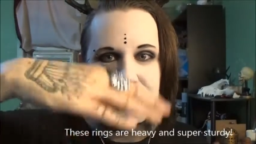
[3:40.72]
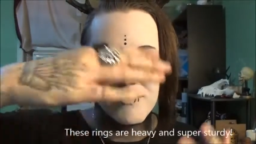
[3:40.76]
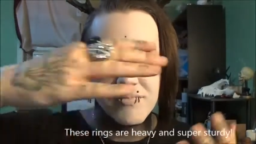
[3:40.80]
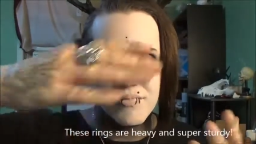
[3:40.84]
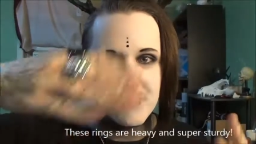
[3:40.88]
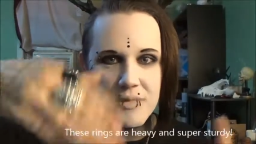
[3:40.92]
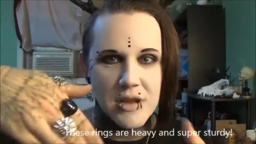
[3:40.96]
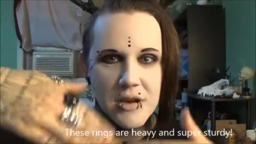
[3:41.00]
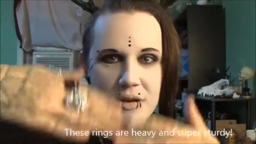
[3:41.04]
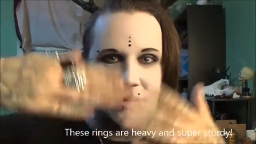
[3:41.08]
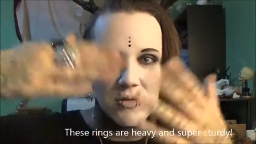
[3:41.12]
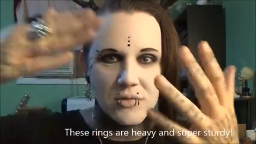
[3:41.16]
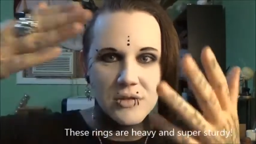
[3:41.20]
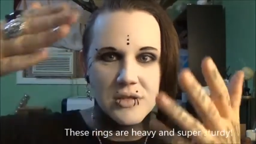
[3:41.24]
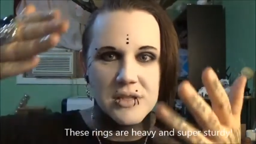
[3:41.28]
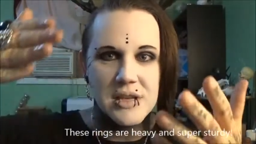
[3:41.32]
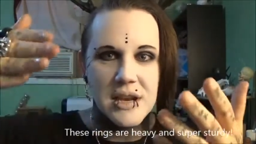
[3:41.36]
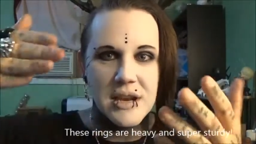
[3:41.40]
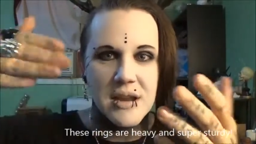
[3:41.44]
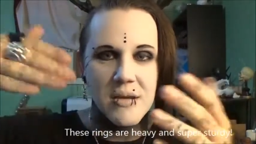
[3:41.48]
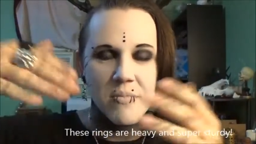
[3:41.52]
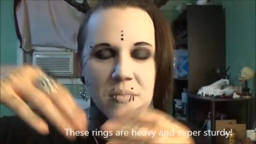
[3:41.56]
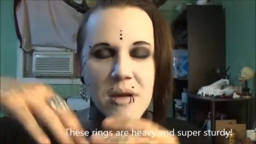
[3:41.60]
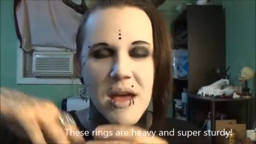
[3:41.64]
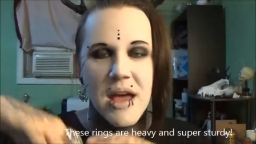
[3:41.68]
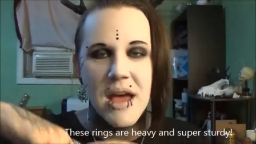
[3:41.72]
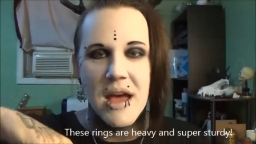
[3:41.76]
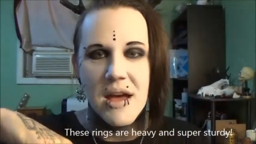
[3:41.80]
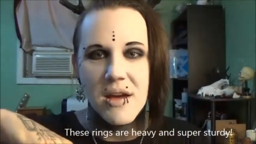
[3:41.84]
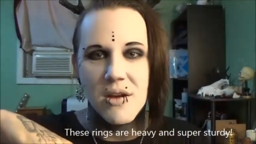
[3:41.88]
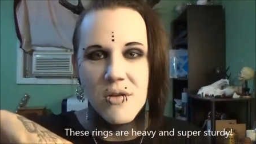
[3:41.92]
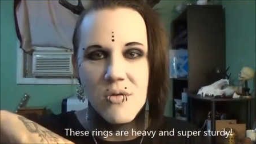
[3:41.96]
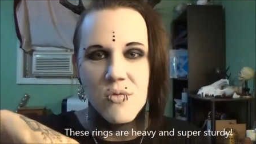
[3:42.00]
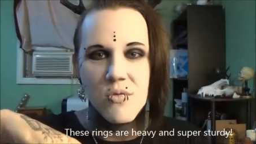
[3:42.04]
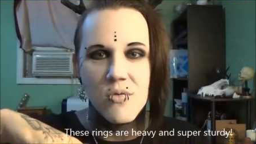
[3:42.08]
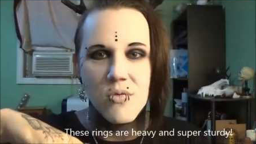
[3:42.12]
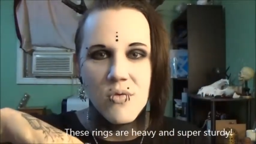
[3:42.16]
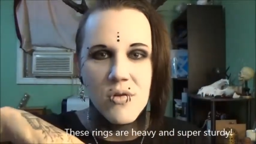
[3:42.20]
you know, send it back,
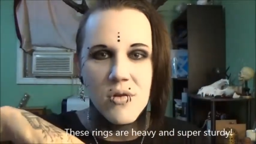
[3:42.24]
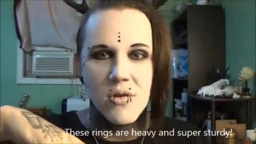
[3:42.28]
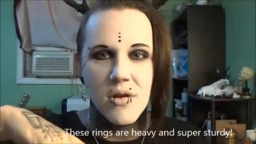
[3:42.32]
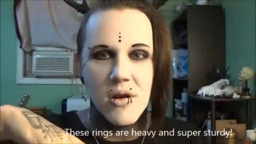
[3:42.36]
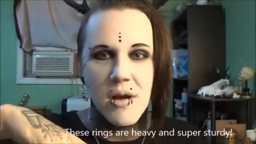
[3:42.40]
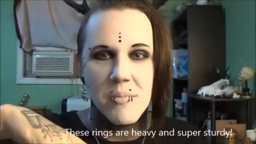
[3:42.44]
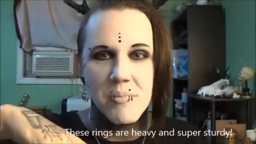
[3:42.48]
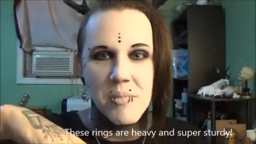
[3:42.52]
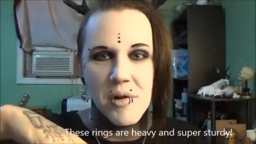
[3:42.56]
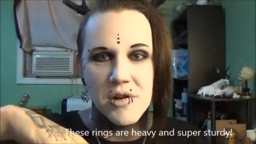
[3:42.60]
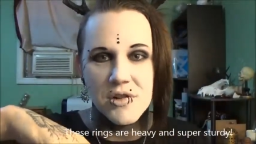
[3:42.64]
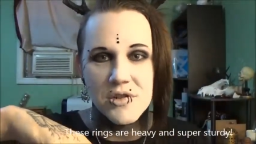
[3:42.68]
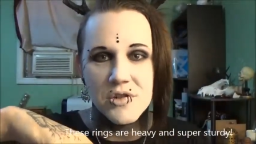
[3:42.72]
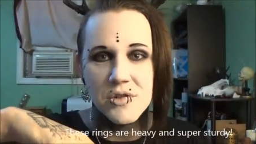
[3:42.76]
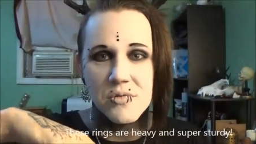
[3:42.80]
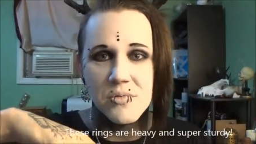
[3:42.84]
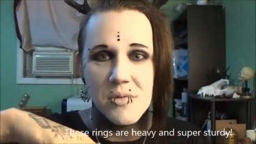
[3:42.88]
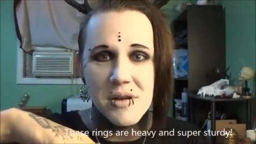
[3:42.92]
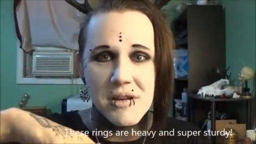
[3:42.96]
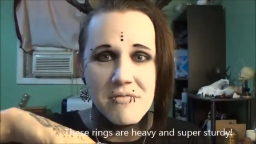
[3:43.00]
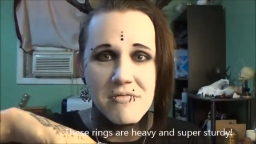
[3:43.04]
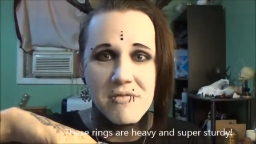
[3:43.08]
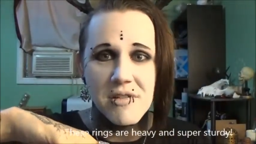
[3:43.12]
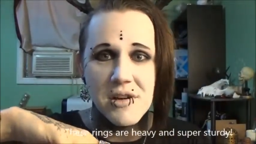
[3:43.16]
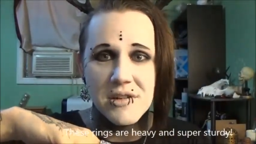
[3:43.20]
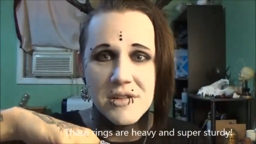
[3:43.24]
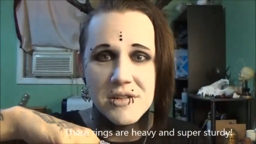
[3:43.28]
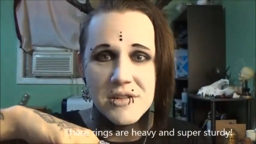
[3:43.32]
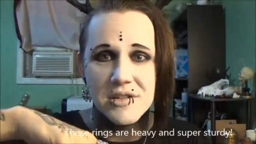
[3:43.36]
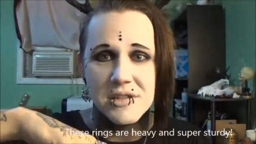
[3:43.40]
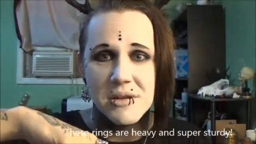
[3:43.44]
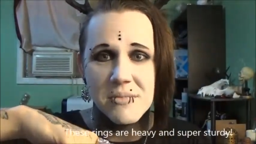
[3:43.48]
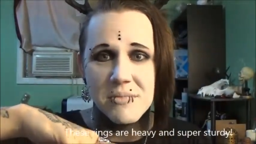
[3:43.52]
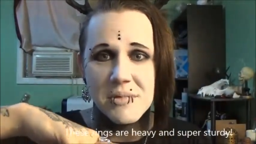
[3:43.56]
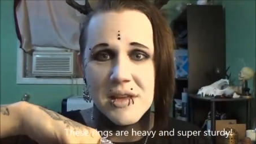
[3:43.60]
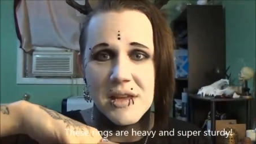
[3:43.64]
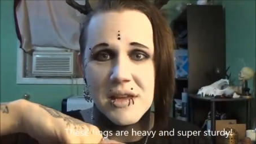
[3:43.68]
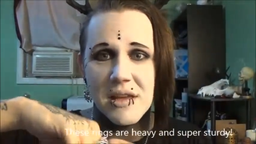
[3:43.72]
or a partial refund or
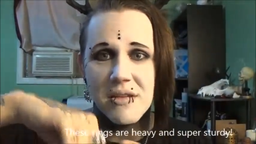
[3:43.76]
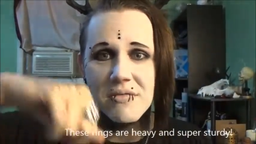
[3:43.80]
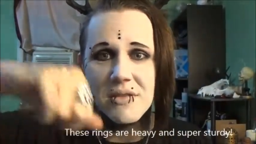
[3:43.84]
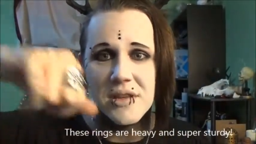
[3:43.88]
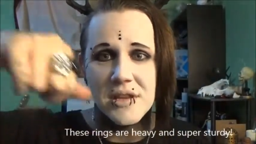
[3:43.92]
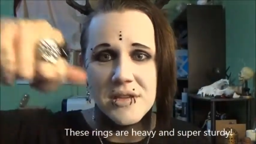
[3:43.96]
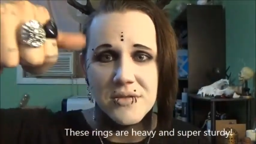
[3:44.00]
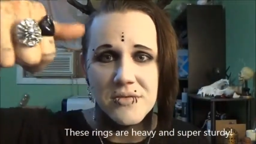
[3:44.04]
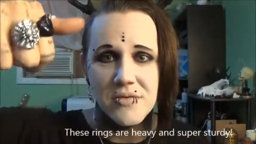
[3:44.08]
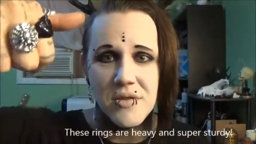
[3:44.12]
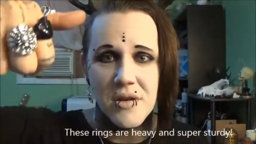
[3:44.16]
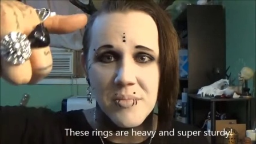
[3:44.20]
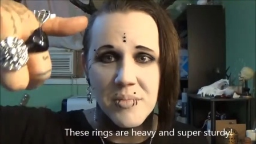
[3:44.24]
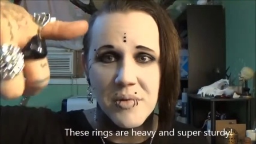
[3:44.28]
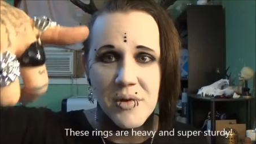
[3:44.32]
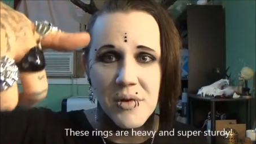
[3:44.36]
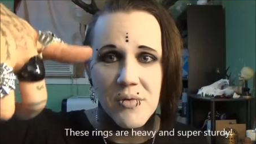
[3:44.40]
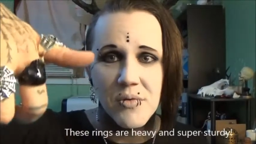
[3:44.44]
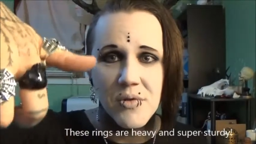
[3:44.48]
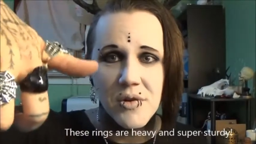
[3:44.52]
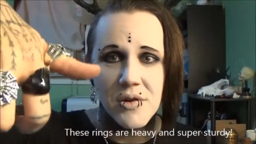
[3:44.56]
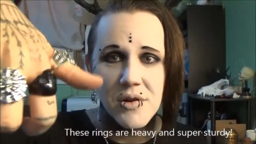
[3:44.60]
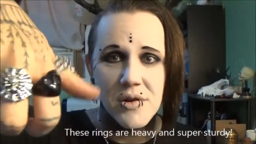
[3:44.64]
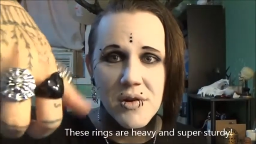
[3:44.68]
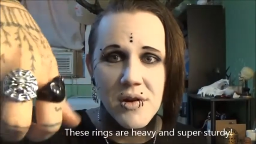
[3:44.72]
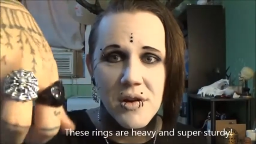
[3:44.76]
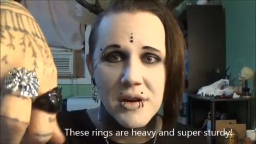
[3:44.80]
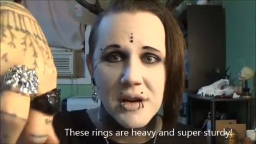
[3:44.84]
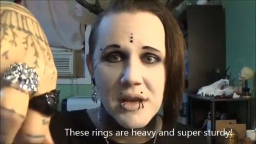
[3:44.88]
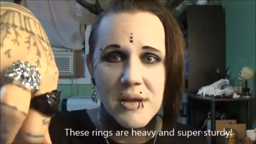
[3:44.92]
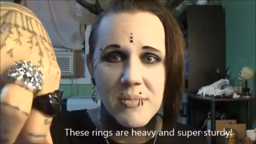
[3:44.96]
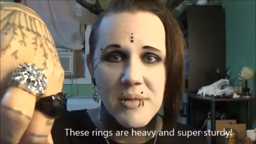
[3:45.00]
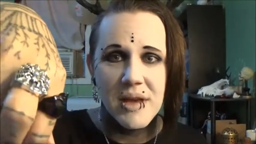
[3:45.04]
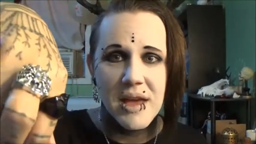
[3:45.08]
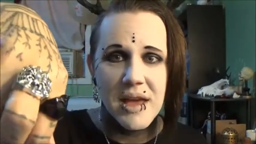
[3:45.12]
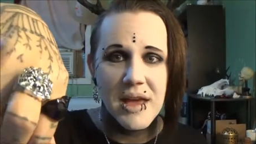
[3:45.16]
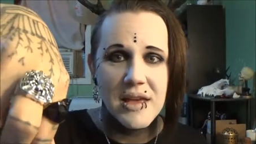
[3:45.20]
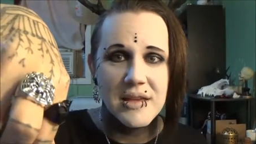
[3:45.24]
something if they screw up your order on
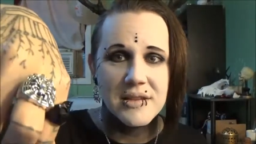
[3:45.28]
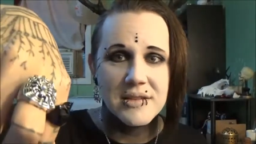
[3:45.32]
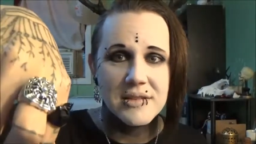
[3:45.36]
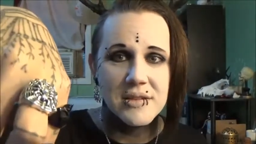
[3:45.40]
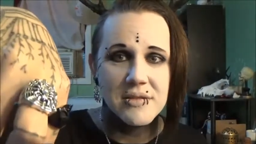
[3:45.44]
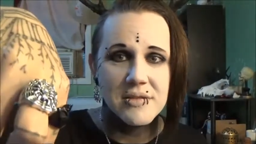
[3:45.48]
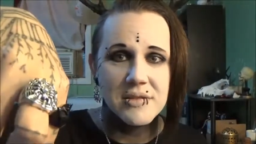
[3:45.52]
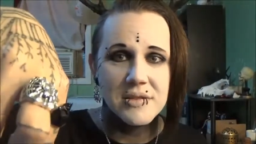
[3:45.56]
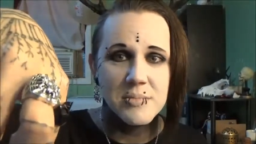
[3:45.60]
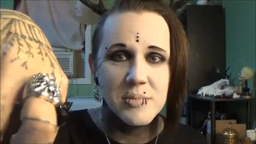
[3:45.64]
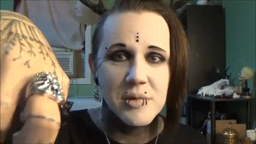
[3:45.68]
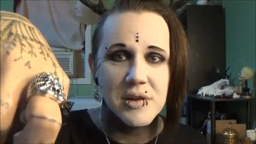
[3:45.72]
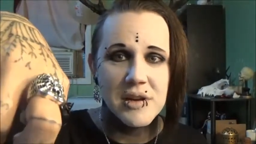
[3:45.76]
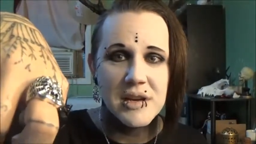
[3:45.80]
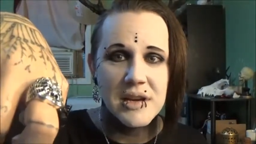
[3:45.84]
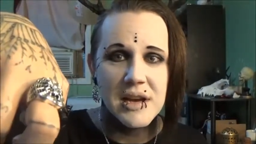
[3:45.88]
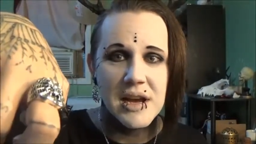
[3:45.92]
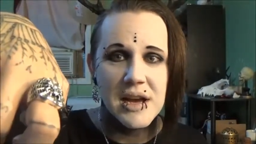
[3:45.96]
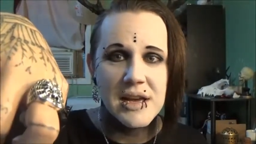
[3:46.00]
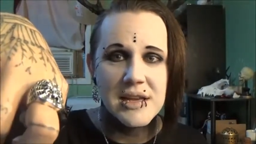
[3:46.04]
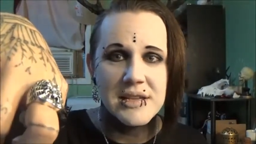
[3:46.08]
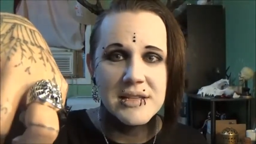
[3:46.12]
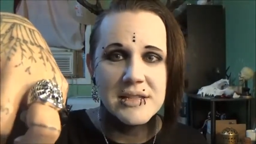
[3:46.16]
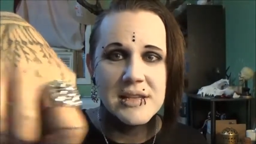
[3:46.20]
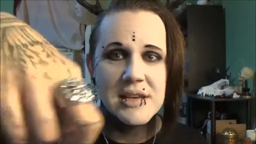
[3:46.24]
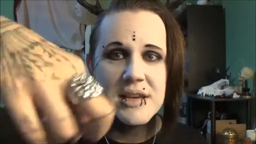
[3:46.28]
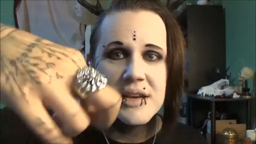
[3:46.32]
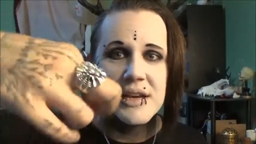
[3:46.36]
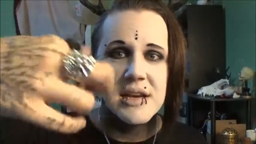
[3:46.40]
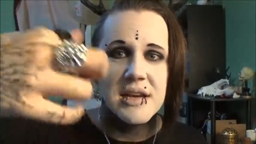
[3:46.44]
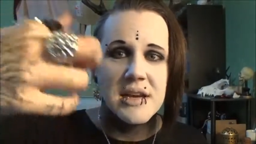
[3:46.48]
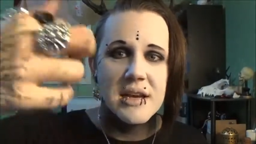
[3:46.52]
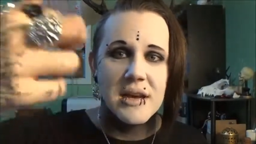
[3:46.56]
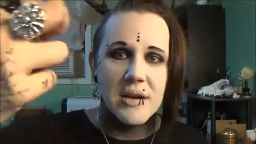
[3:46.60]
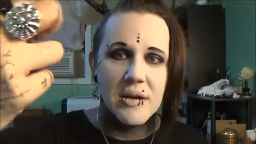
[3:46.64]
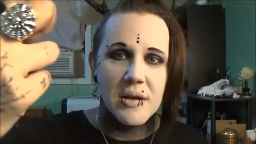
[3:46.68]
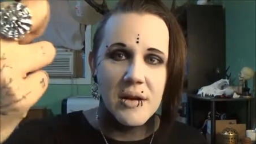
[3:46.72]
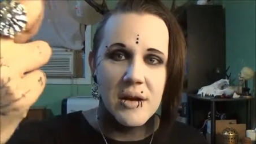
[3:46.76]
eBay. So it's pretty nice.
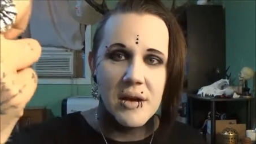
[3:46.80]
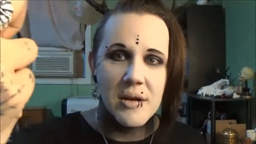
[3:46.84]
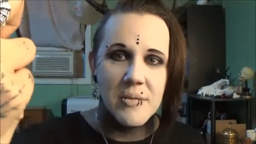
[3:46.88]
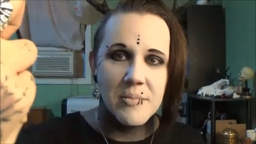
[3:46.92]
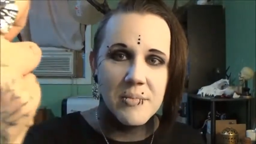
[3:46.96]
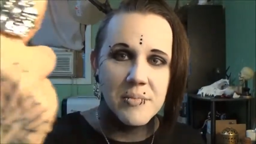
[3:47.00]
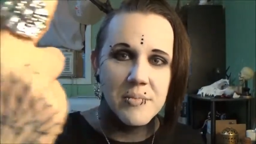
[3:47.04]
Um,